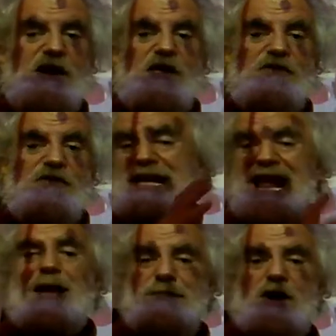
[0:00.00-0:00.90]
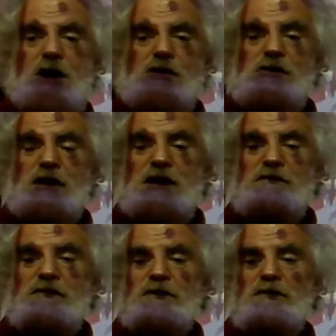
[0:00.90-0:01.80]
that can't be
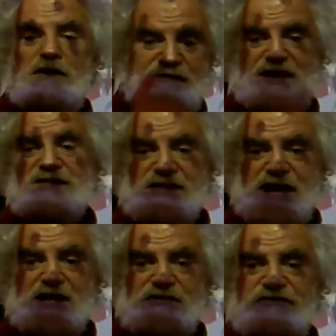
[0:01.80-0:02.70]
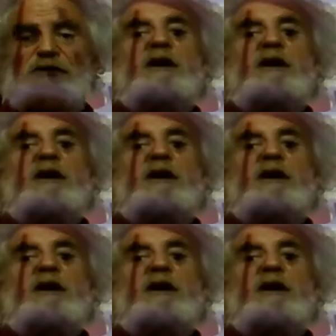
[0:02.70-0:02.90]
autoclaved. If that's the case,